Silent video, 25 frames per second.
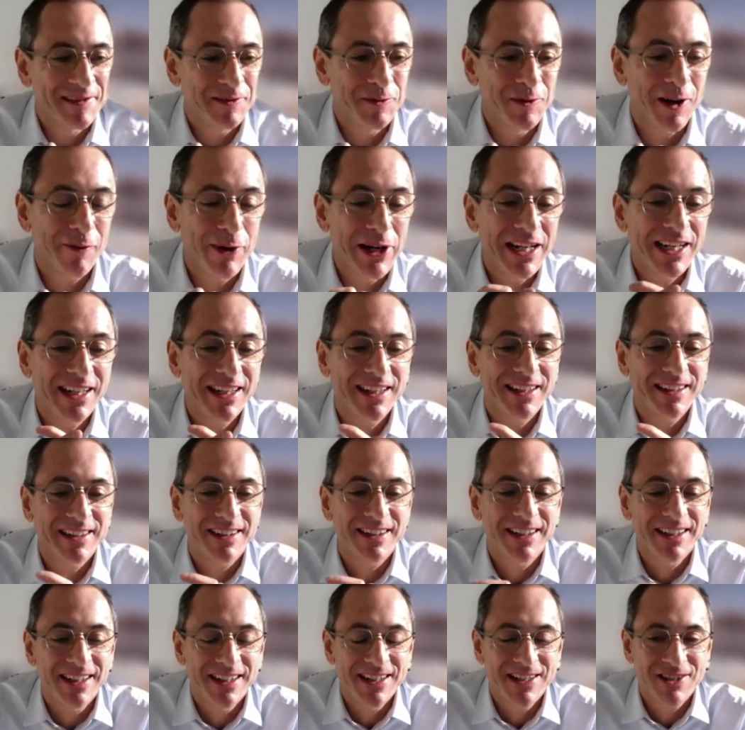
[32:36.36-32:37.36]
Warrick.
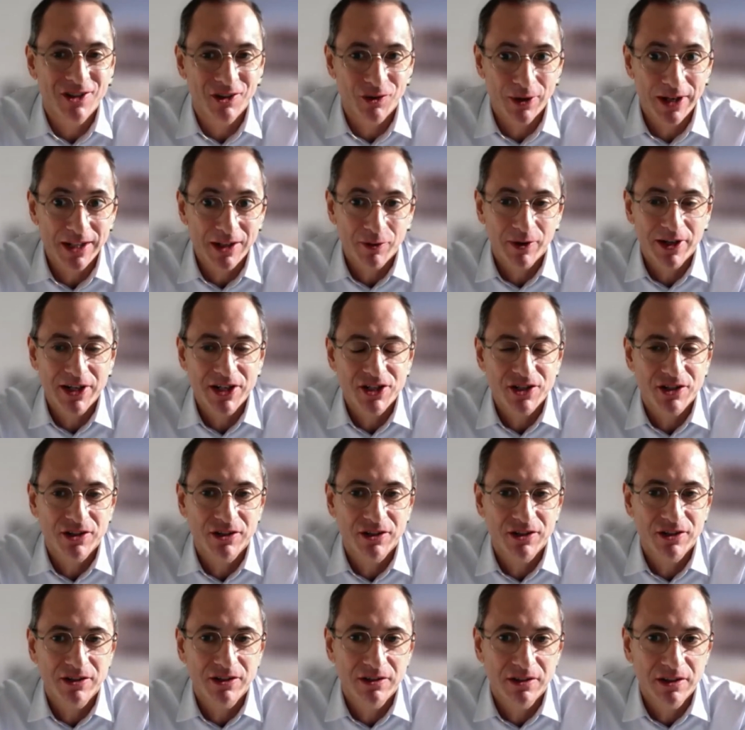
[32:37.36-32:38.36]
It's a great
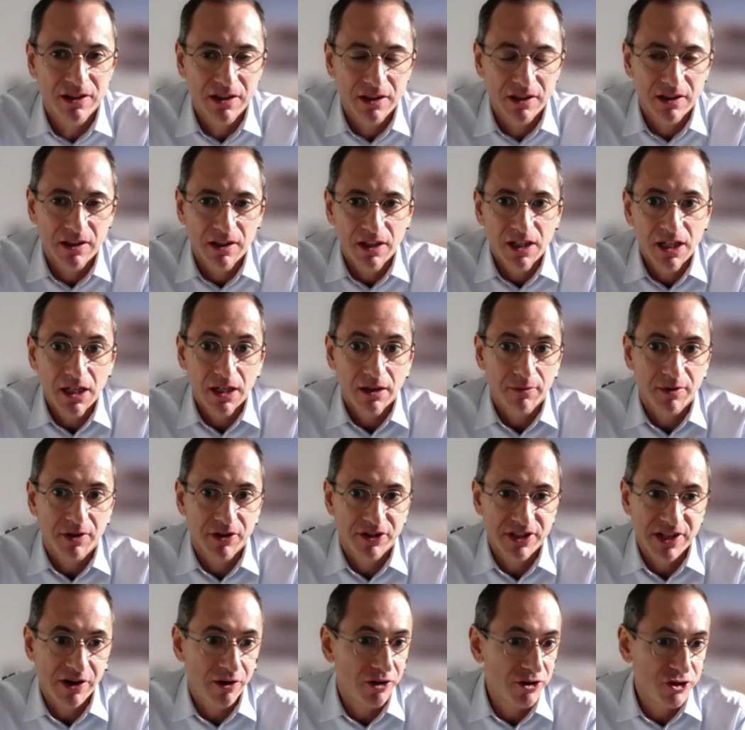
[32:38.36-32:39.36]
question
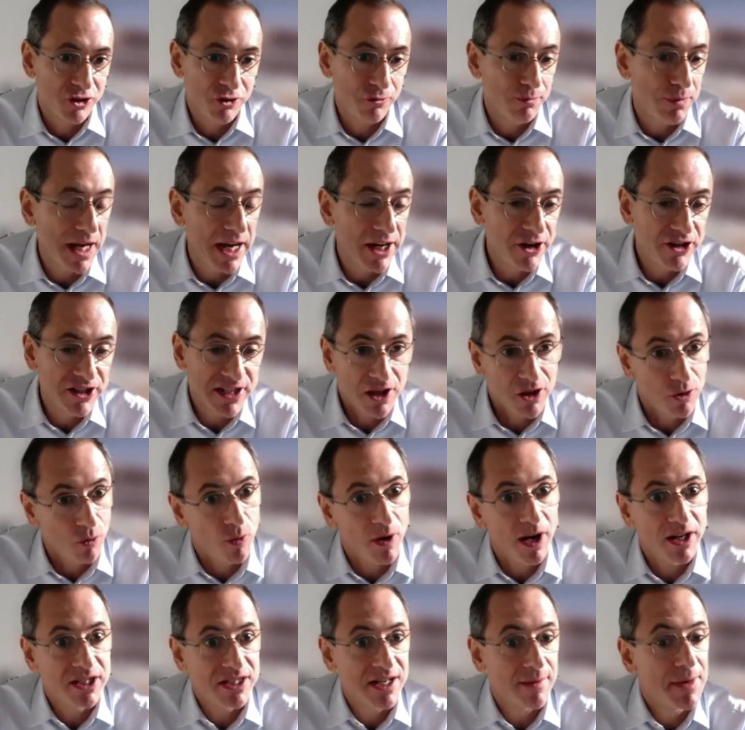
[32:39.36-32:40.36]
because our suppliers are the
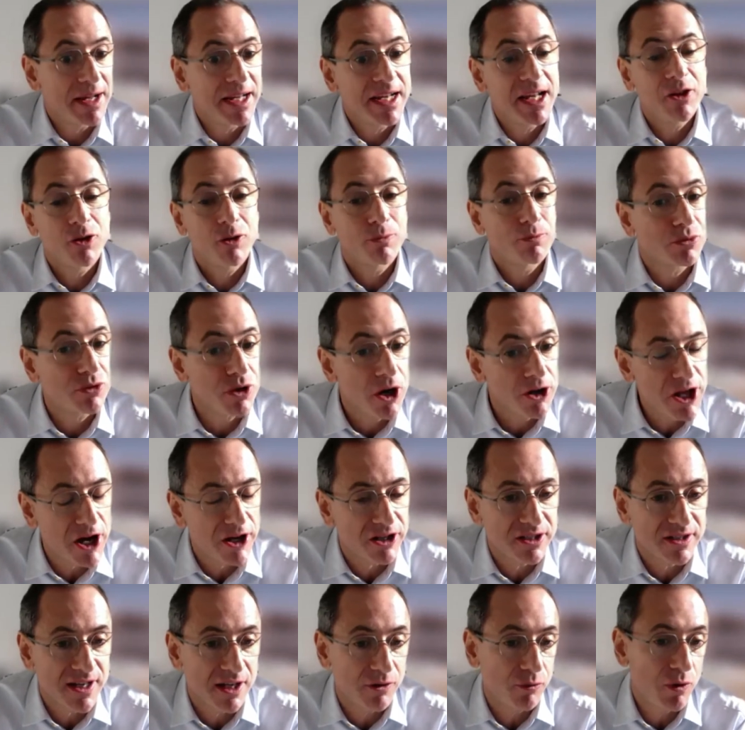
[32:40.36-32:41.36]
ones that are making the
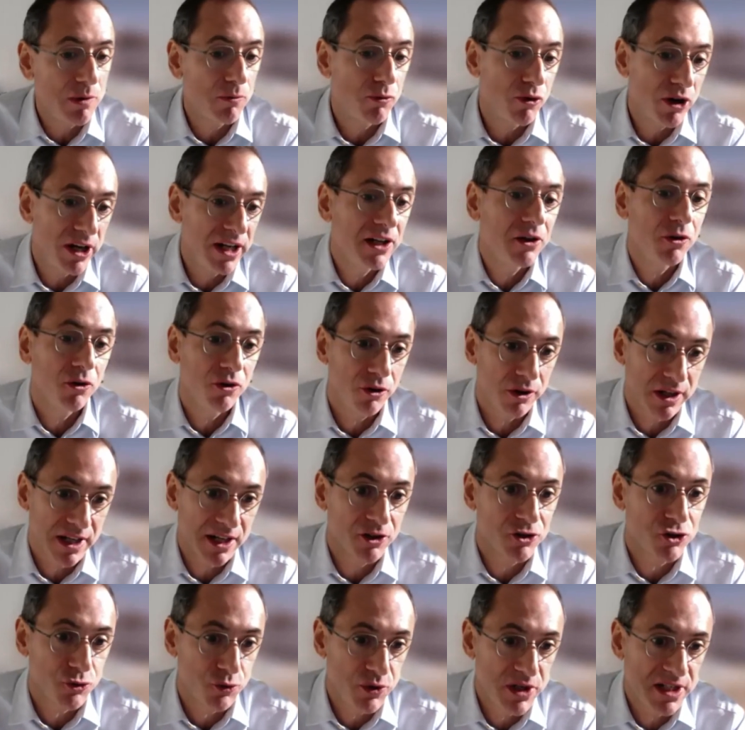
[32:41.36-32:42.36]
products that we bring to the
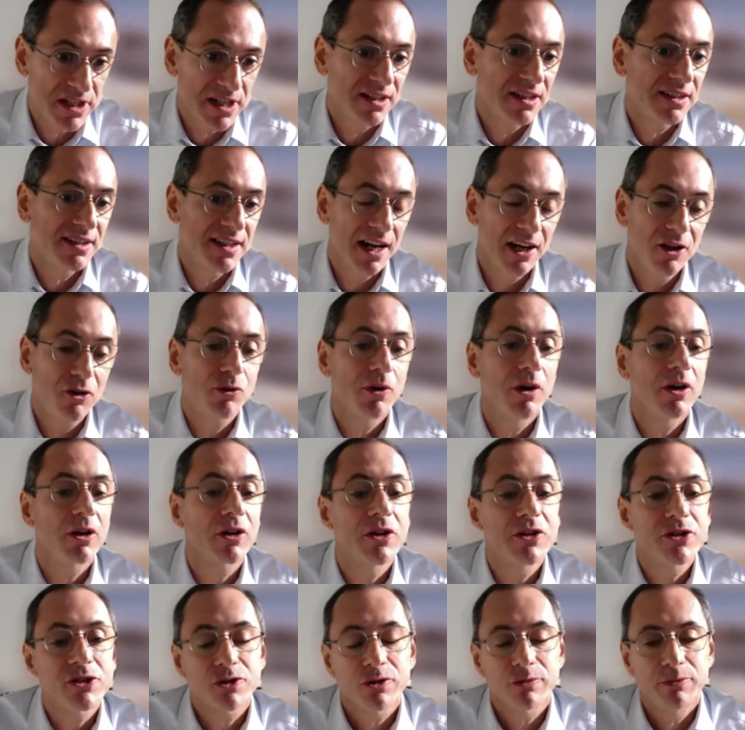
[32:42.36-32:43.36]
countries and sell to our
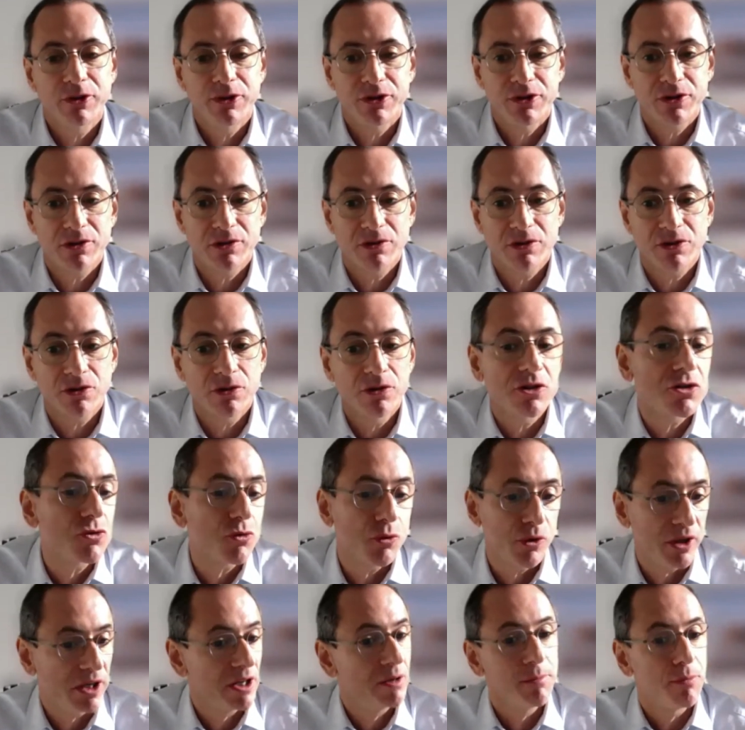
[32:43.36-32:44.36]
customers. So it's
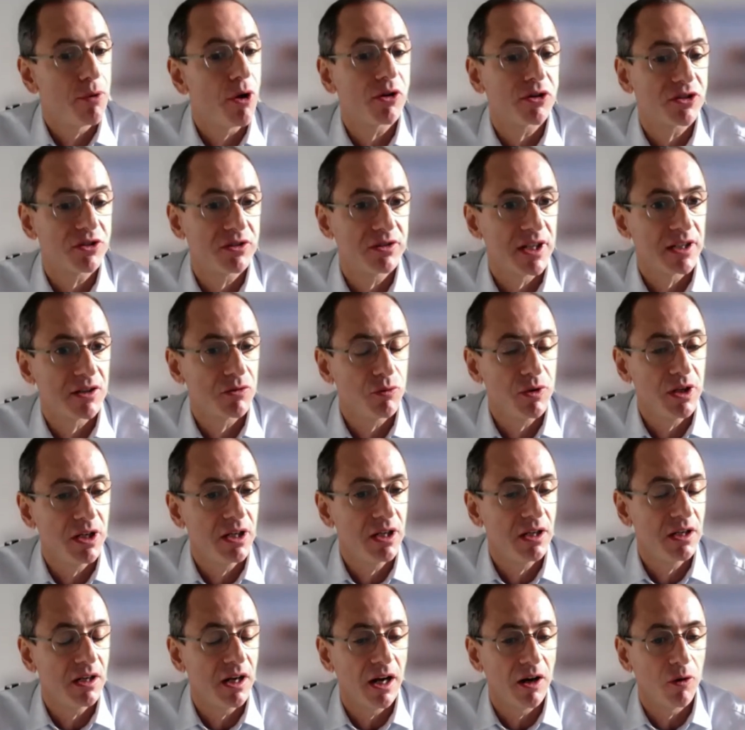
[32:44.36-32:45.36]
really important that
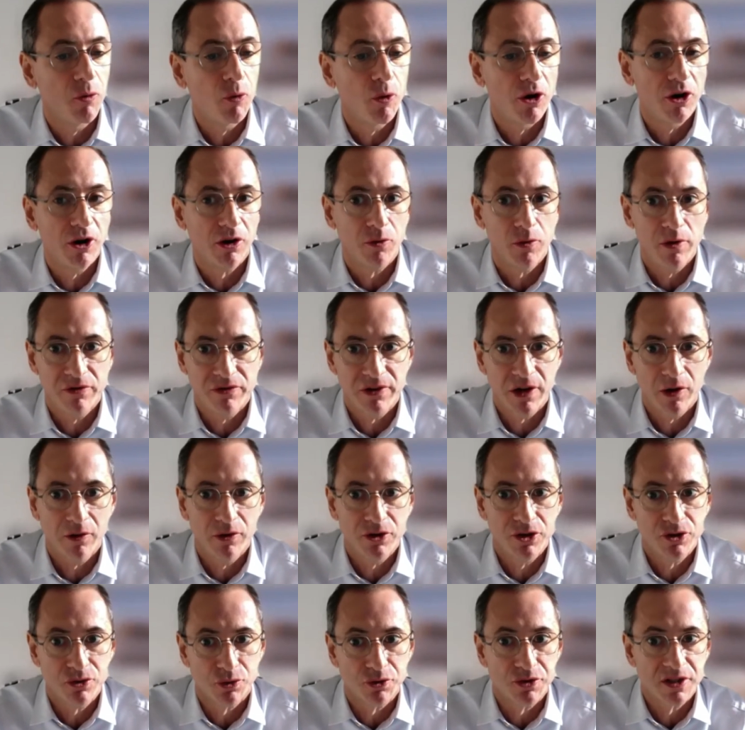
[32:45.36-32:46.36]
we work with our
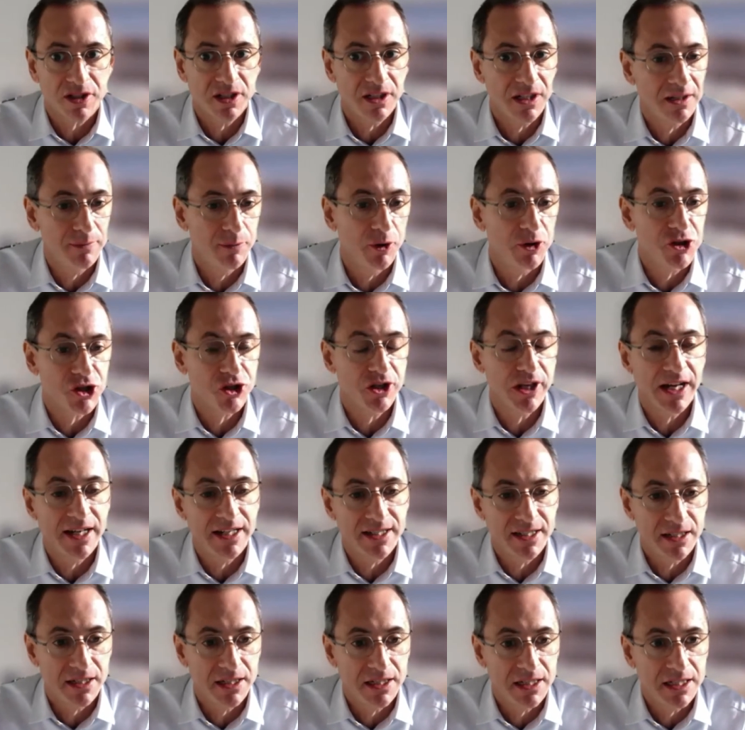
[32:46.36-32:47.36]
sourcing and
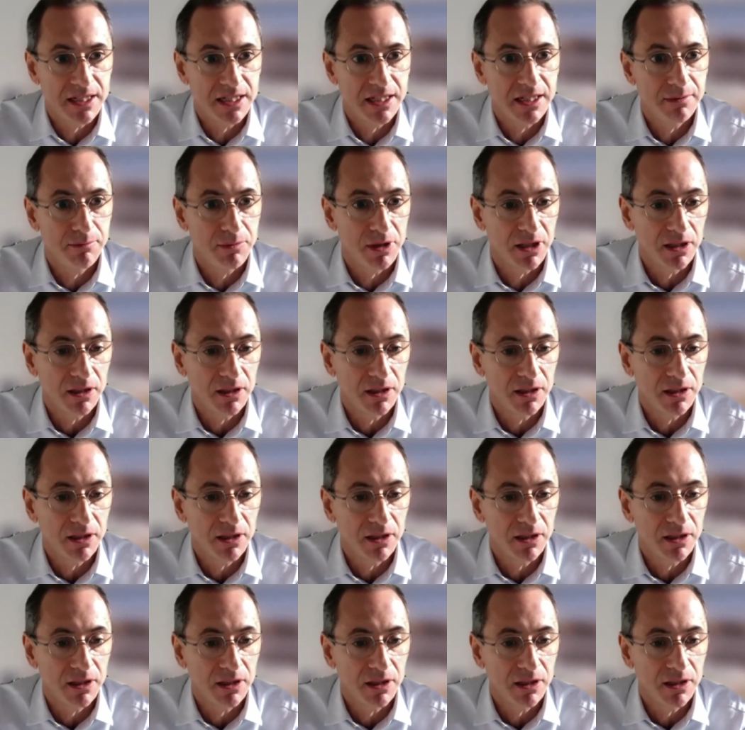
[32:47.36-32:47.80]
merchandising team